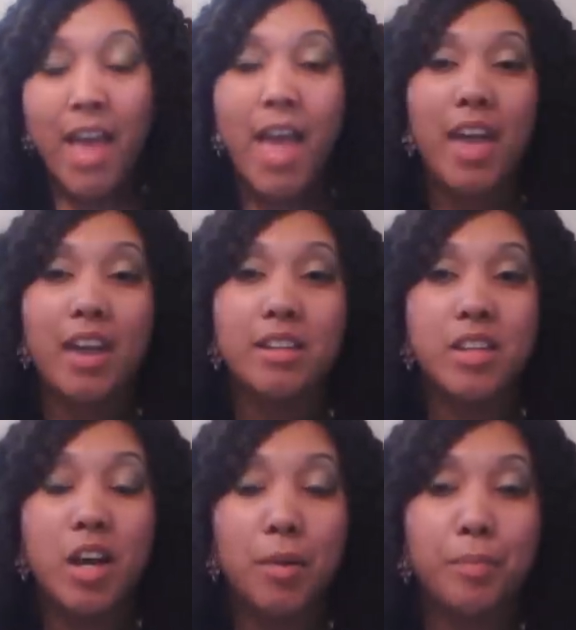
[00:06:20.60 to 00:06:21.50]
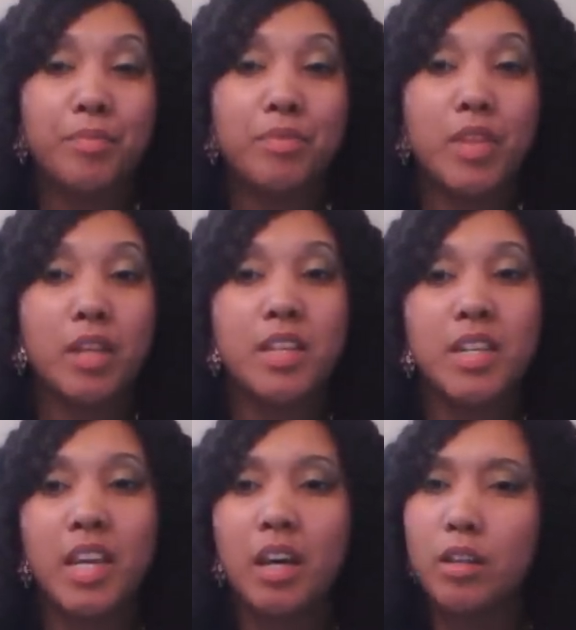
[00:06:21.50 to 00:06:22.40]
and um, they
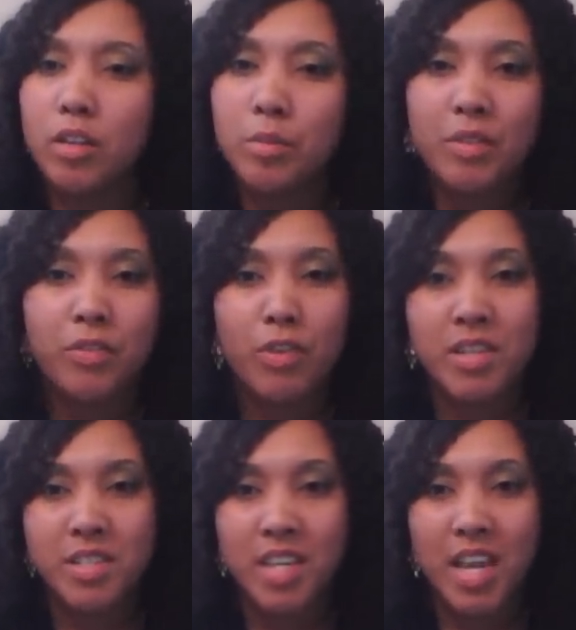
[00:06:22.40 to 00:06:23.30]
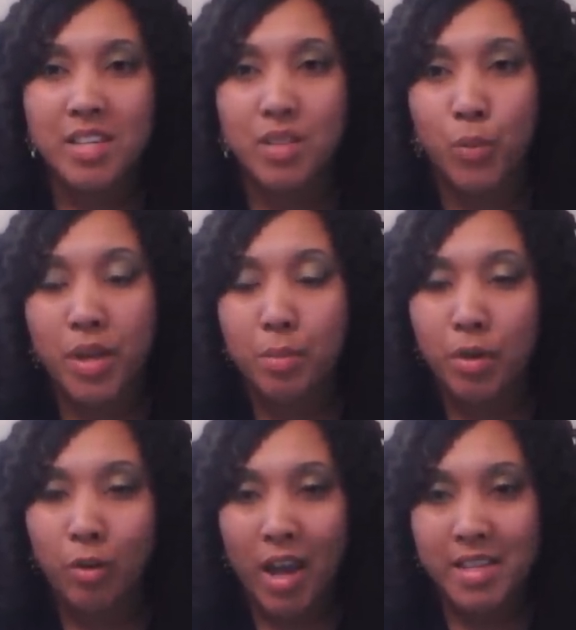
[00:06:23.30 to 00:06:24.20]
tend to get a little bit frizzy as the week
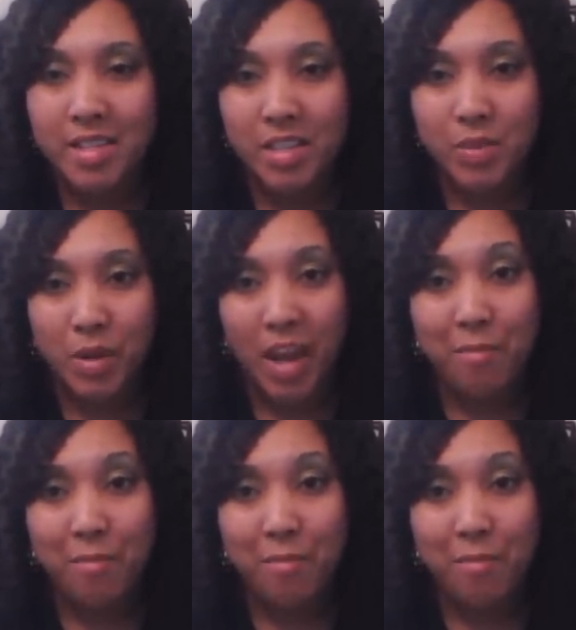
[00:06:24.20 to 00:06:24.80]
progresses when I